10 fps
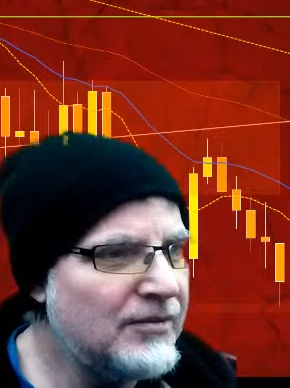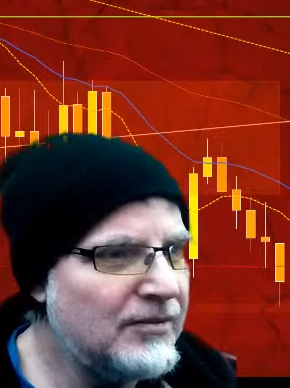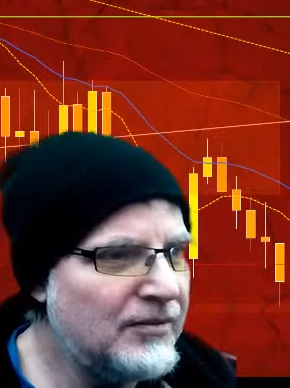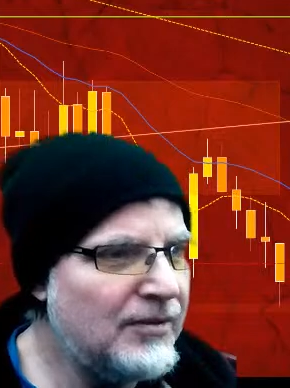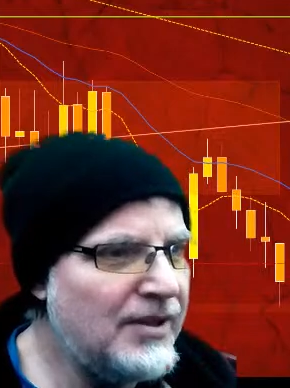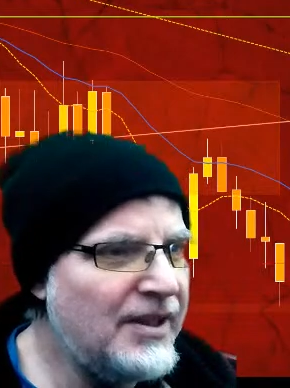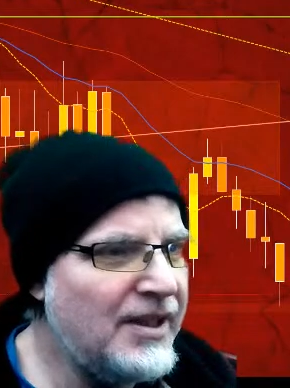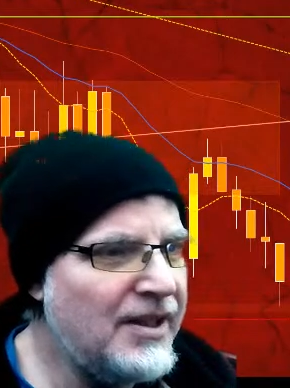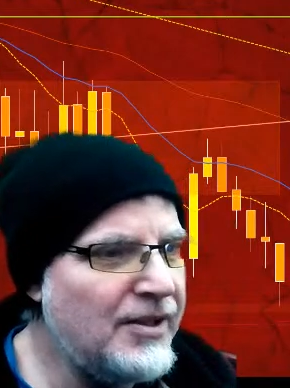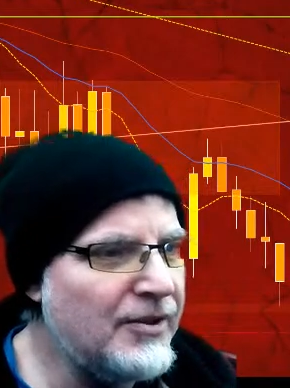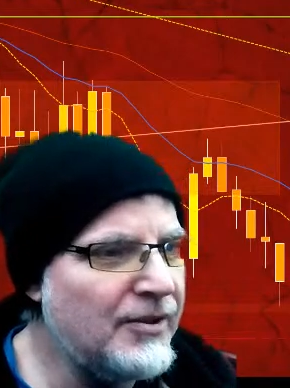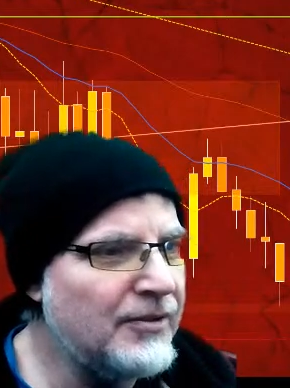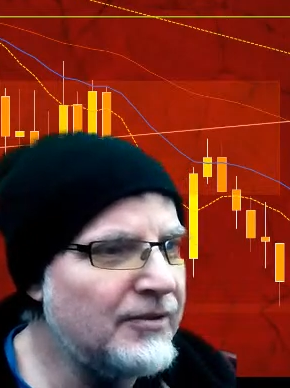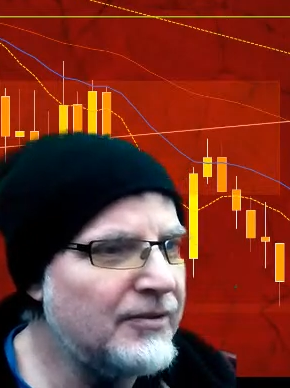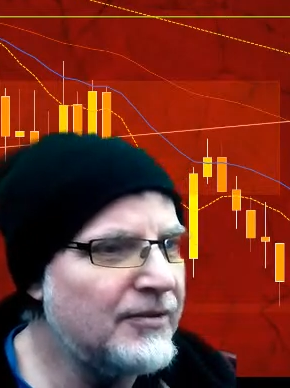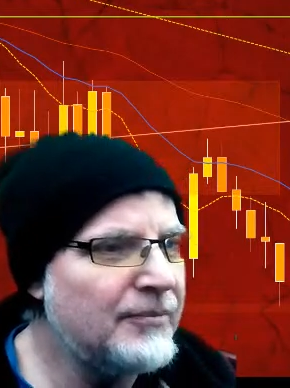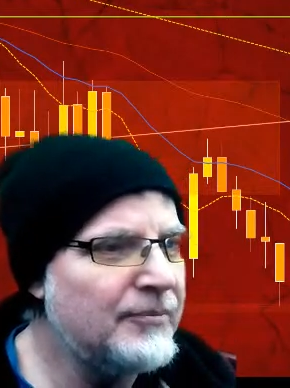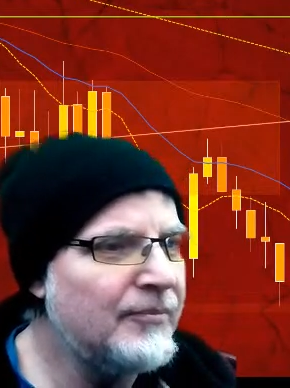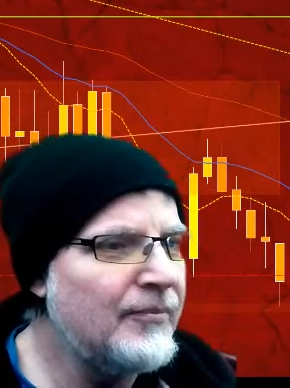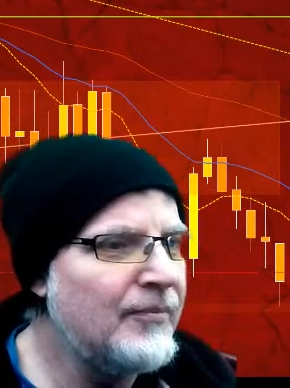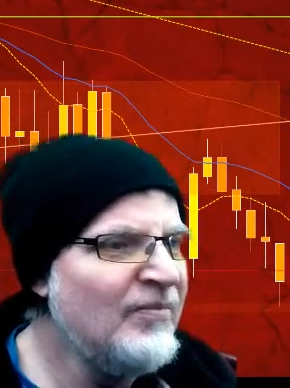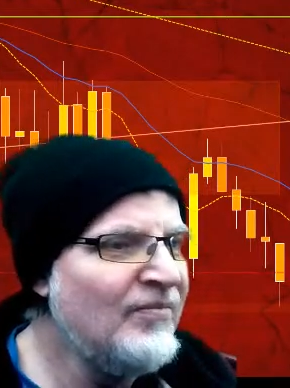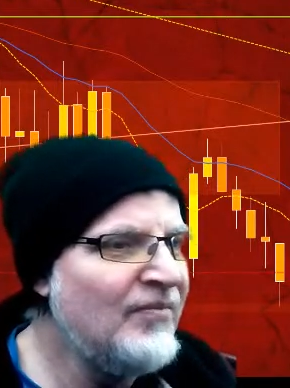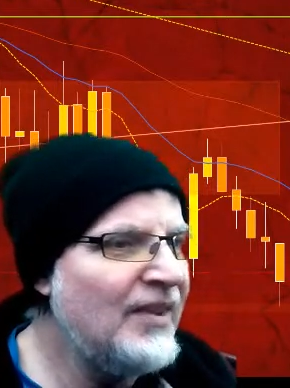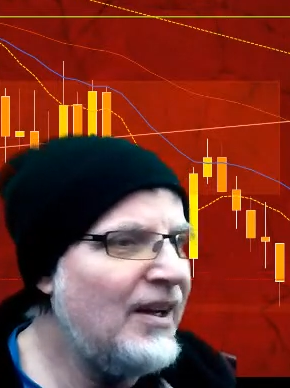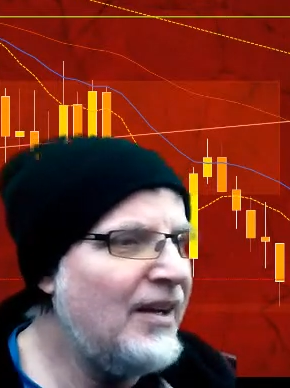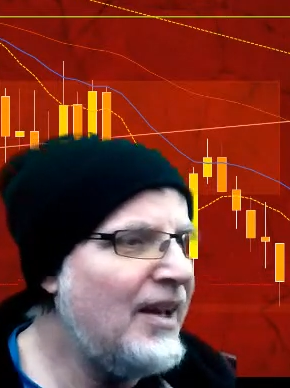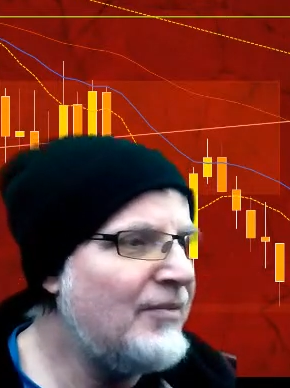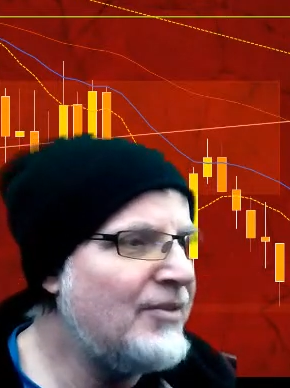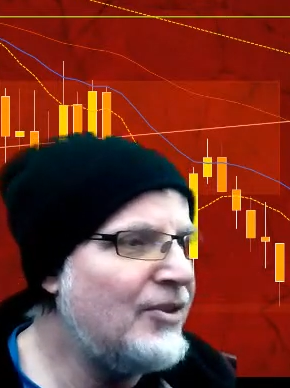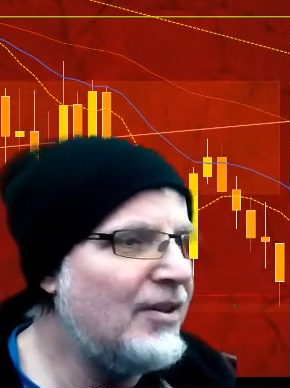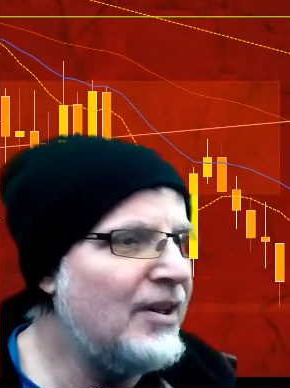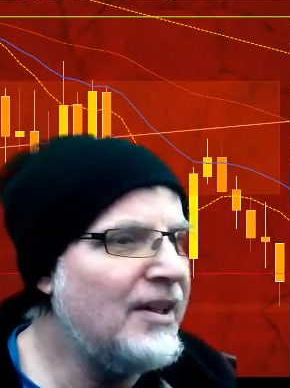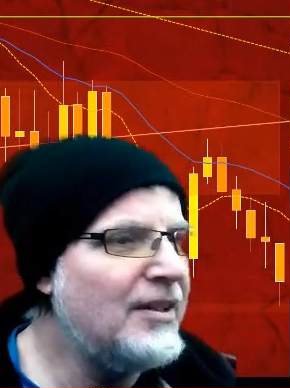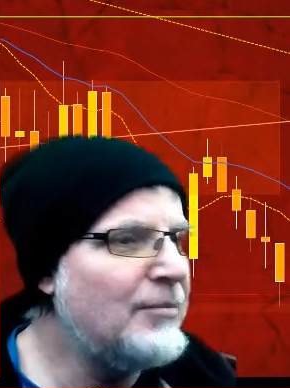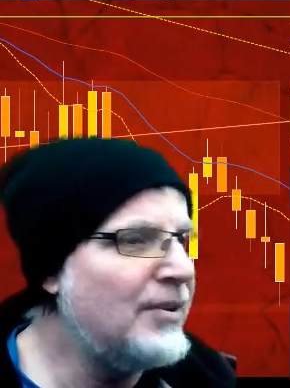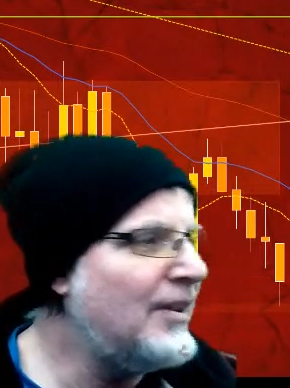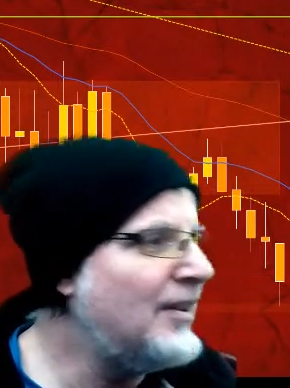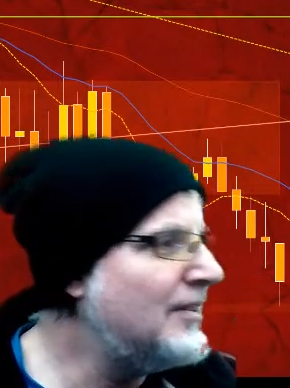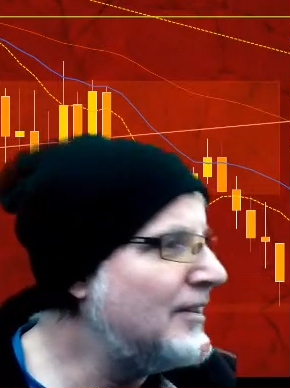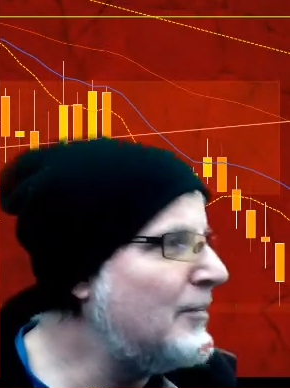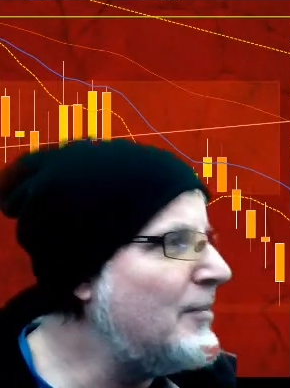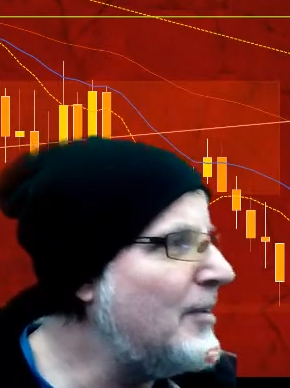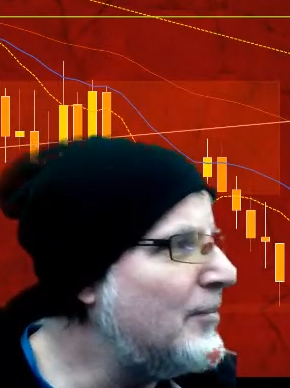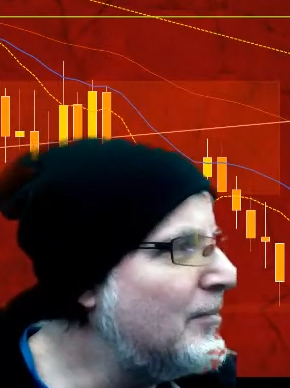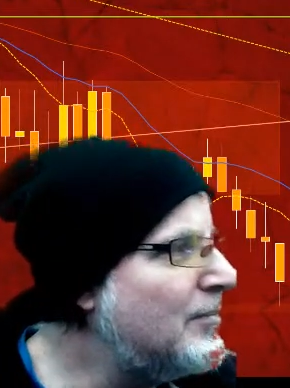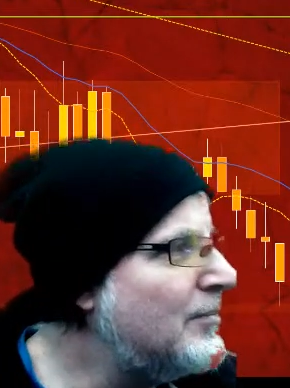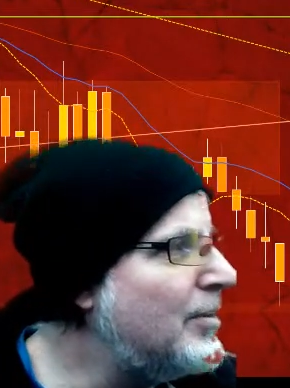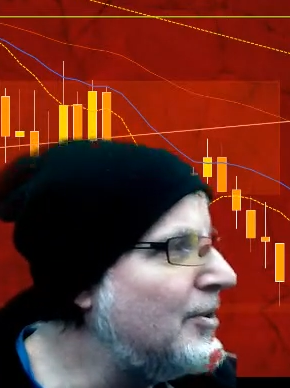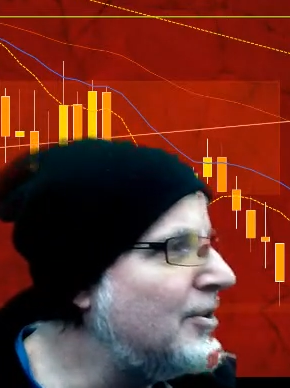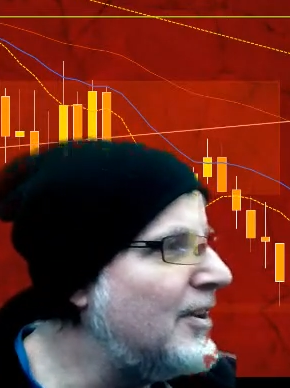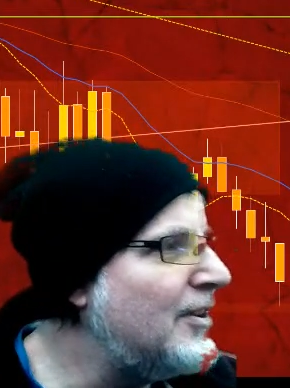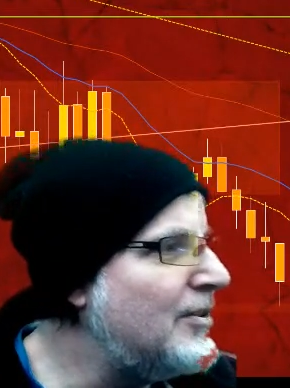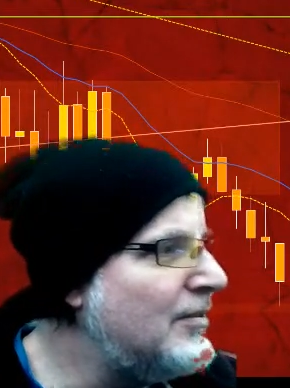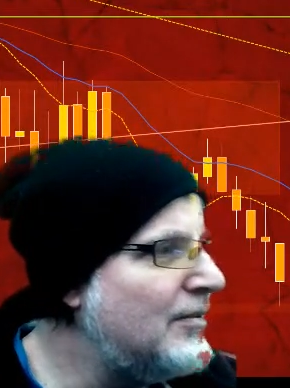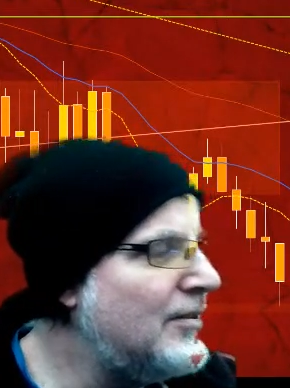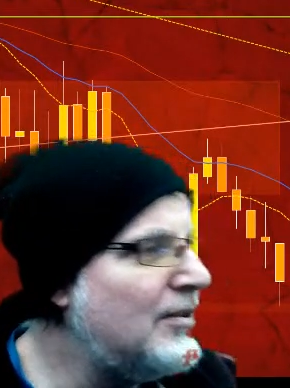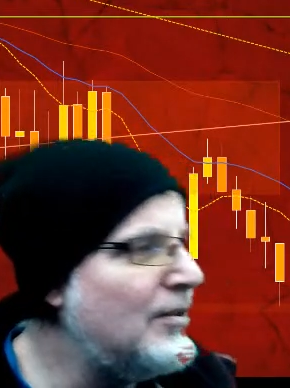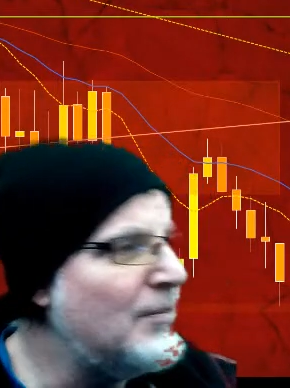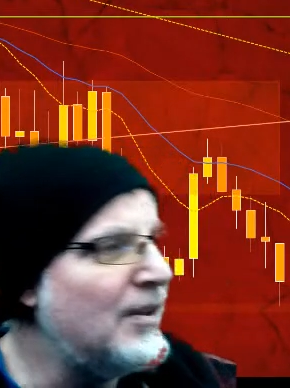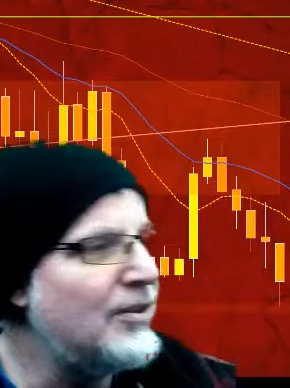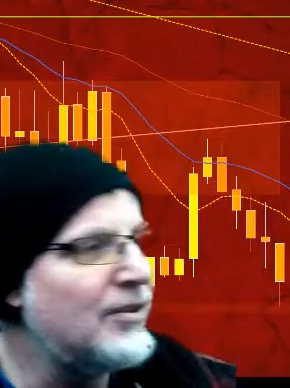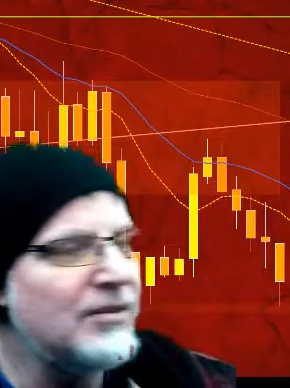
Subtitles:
right here, I'd have to try it, but maybe I'm pushing it too much.